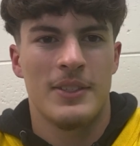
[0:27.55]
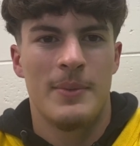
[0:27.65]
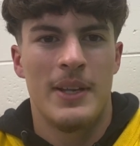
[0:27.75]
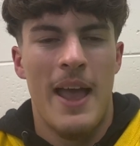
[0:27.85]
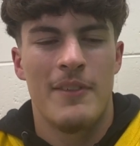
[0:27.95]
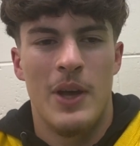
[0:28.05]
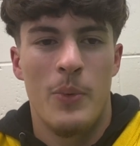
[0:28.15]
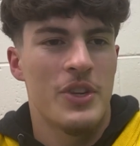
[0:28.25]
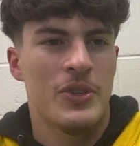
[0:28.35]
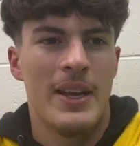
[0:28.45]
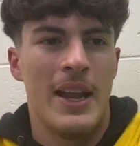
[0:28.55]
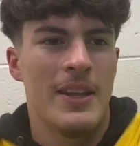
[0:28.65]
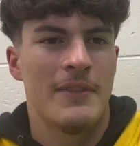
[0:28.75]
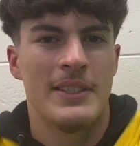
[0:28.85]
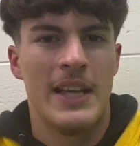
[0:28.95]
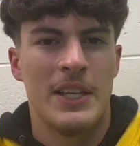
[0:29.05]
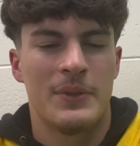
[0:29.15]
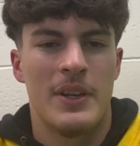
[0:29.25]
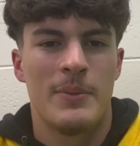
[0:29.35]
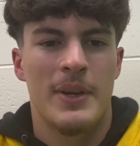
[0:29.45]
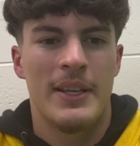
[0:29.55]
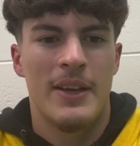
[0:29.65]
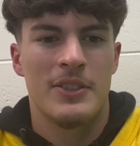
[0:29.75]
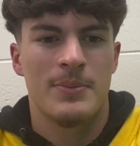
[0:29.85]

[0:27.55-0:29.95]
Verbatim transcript: I mean, I, I wouldn't trade any of these guys for anybody else.